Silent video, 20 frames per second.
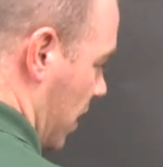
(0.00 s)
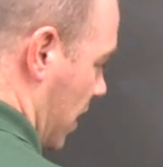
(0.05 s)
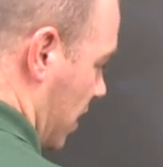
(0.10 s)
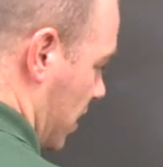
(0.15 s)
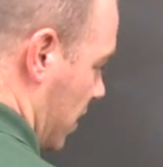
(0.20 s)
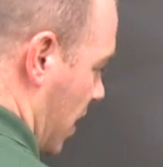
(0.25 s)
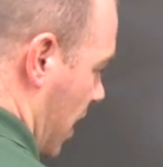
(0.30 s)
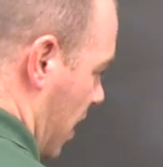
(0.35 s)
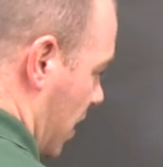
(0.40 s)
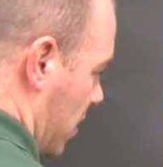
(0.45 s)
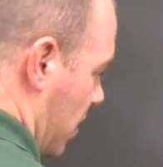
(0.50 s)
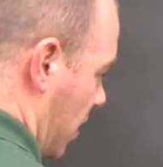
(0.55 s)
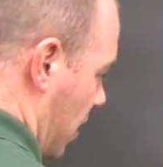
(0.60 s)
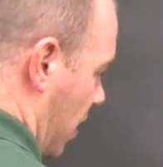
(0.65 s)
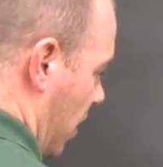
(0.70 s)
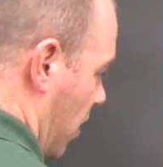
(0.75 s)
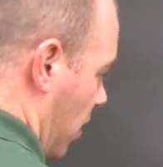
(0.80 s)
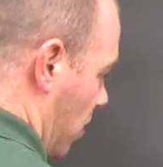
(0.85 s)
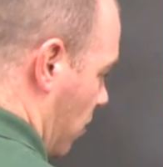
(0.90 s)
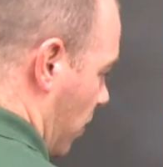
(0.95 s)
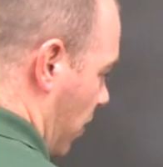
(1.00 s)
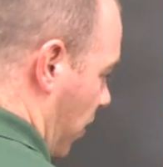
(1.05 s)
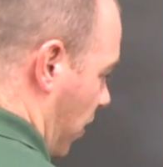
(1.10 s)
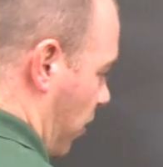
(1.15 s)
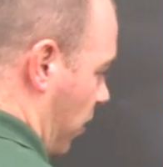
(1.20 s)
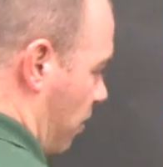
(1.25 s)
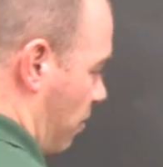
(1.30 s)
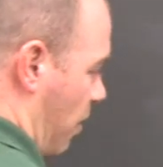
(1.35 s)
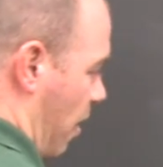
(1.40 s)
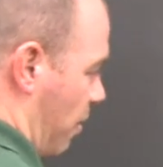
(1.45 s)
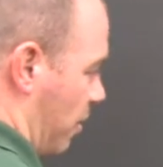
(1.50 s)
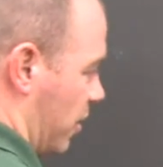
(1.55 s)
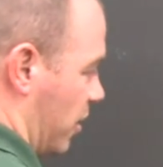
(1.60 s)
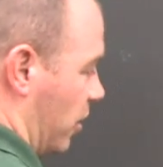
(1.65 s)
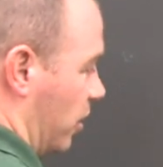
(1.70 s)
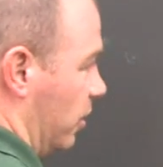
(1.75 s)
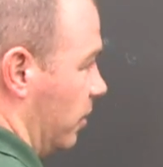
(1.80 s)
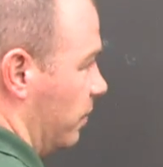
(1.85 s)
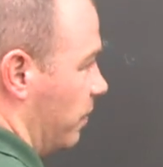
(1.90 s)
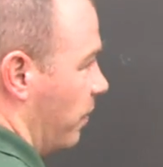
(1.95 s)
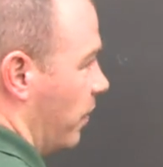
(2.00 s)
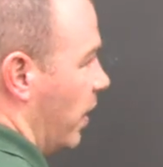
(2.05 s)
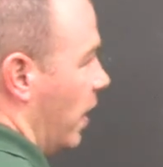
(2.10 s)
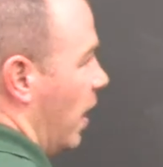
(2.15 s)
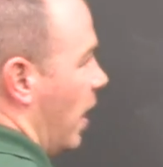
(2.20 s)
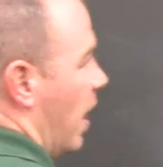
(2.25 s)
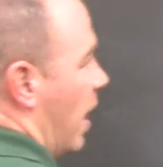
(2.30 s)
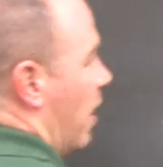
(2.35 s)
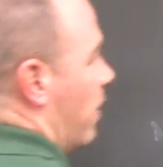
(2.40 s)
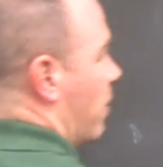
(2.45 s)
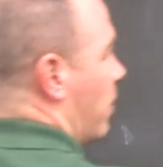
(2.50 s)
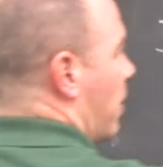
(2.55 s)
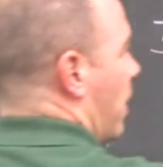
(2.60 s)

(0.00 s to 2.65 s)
that stands here with a thermometer, and then